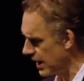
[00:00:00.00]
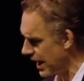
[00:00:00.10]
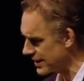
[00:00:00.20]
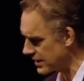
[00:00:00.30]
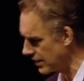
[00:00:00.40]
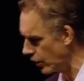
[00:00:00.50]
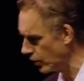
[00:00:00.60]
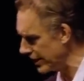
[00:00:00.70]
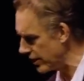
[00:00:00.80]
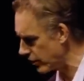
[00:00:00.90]
us
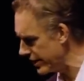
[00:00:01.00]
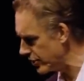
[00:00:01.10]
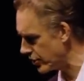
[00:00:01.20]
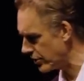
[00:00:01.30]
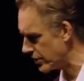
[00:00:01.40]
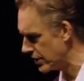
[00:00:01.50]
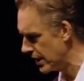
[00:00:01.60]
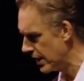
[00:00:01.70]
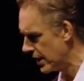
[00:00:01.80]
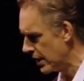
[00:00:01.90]
lowly creatures
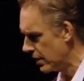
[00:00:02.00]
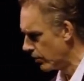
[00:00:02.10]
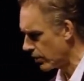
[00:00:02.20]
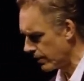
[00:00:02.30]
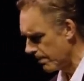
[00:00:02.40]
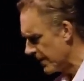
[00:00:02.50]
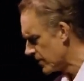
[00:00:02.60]
were...